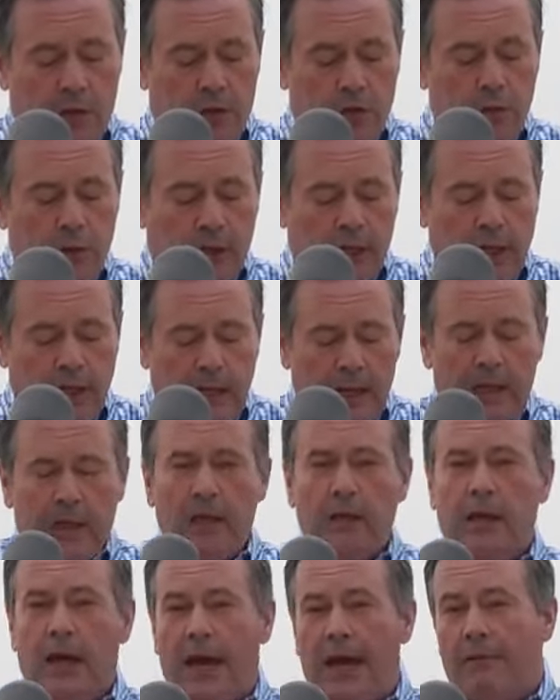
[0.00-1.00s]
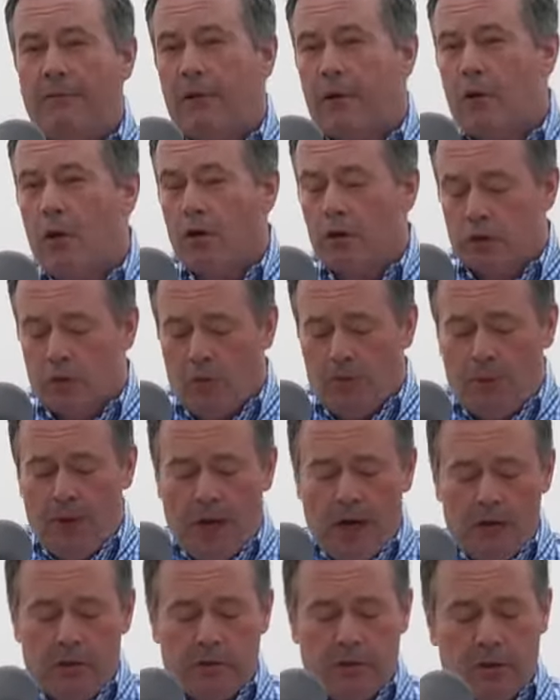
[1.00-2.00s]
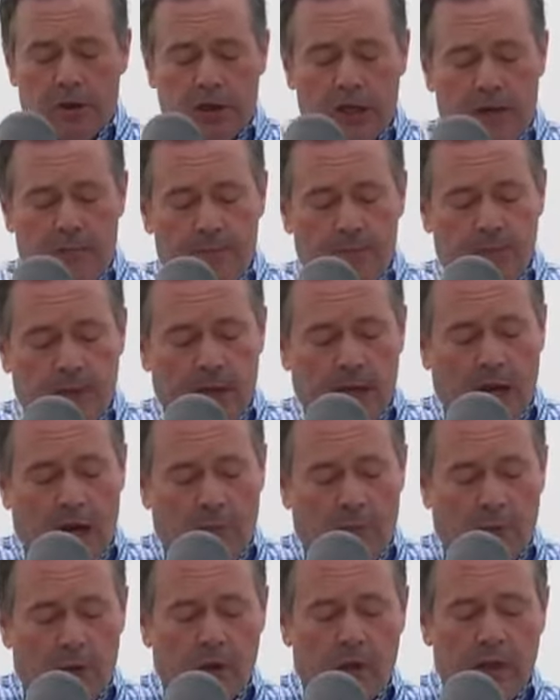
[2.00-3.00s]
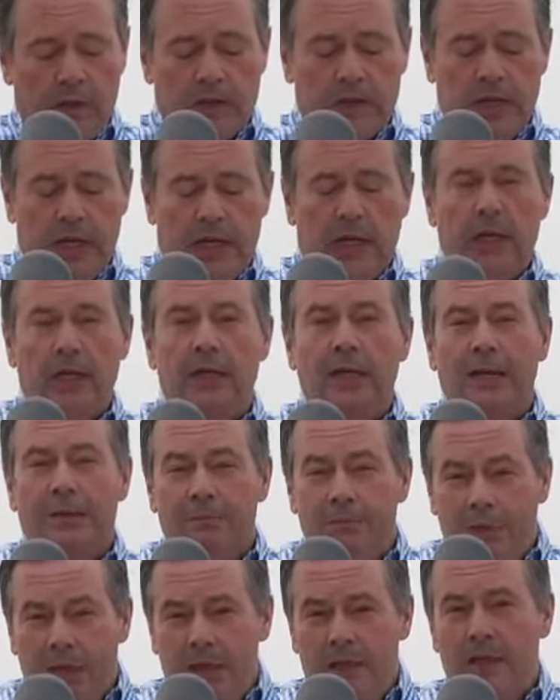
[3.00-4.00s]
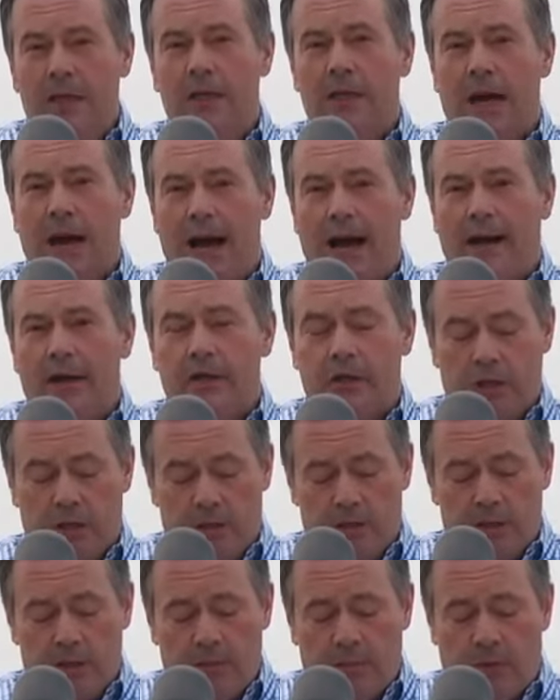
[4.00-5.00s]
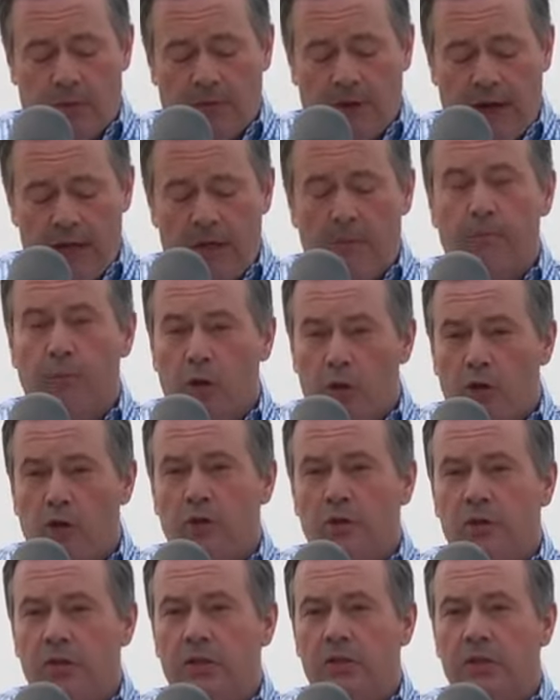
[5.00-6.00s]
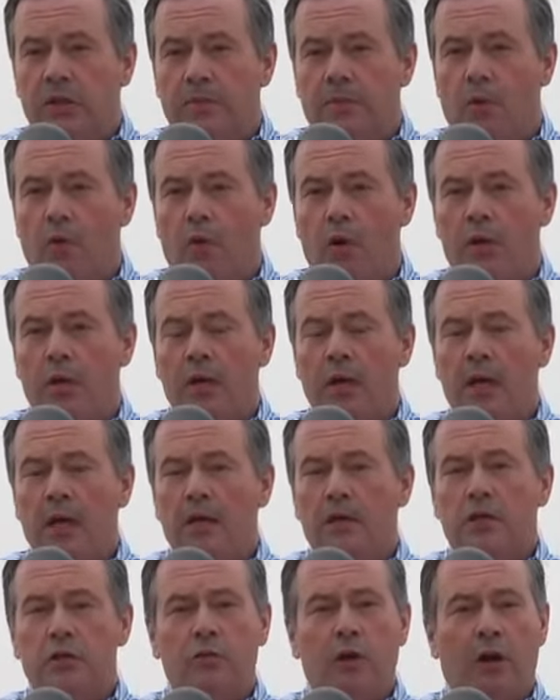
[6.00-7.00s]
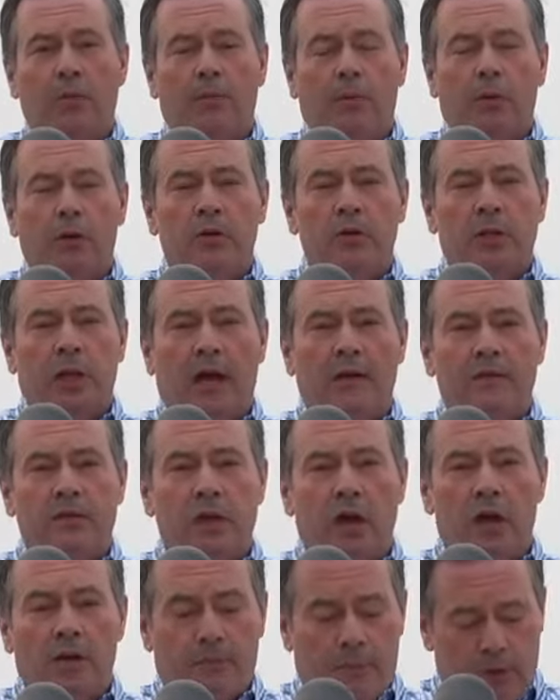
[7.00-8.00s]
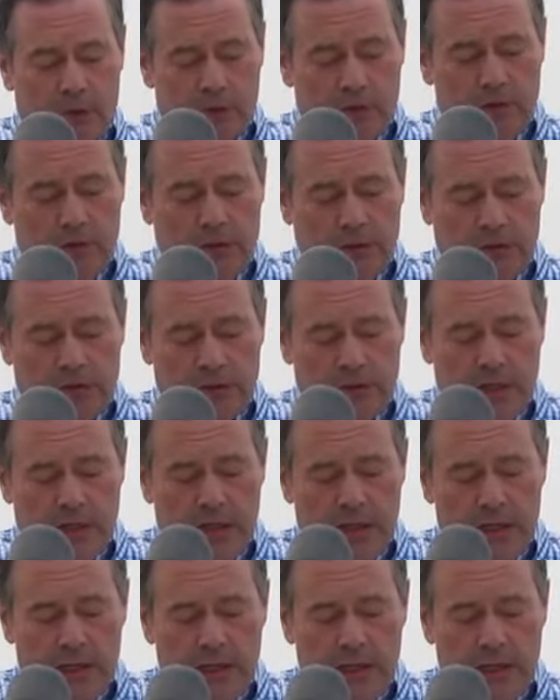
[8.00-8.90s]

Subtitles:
Through the Canadian Agricultural Partnership, Alberta is taking immediate action to provide emergency support to Alberta's livestock producers.